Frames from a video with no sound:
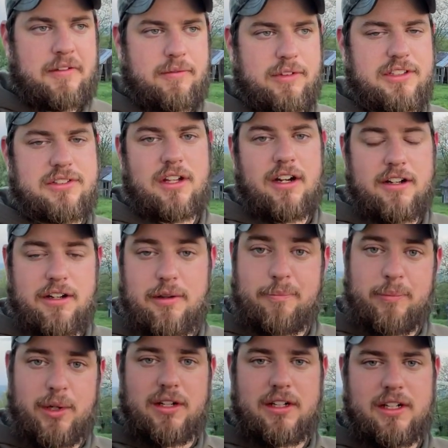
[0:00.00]
We started a
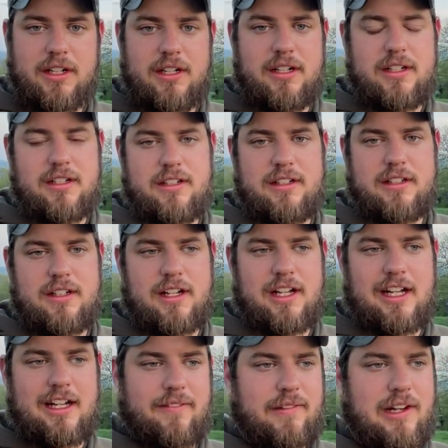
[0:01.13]
book
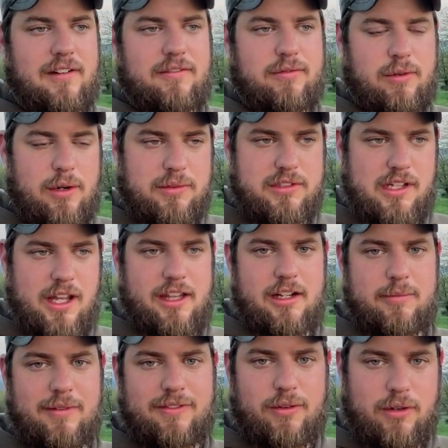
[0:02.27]
of what was on there
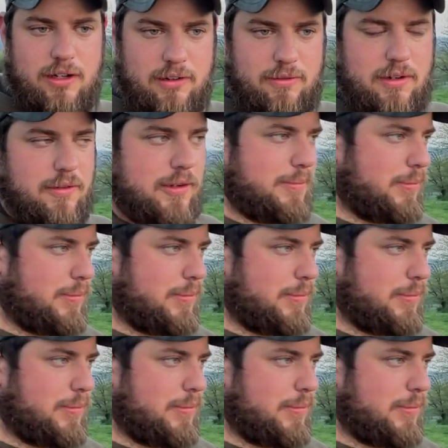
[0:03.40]
before and what we're